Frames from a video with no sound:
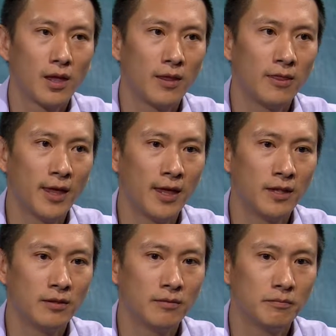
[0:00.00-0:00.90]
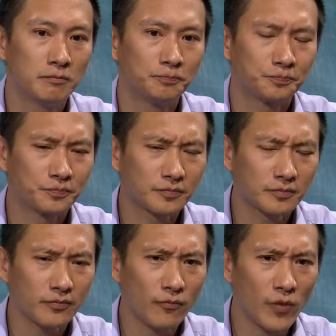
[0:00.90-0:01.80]
And then,
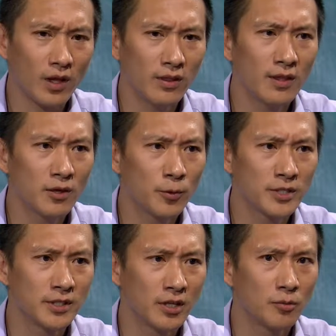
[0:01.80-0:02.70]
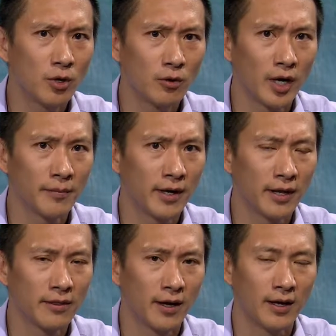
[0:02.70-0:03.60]
and then there was another program that I
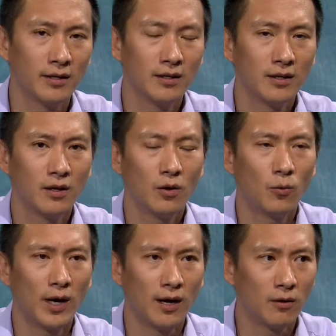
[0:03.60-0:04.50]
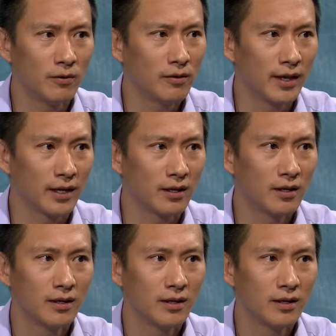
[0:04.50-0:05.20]
thought, wow, like,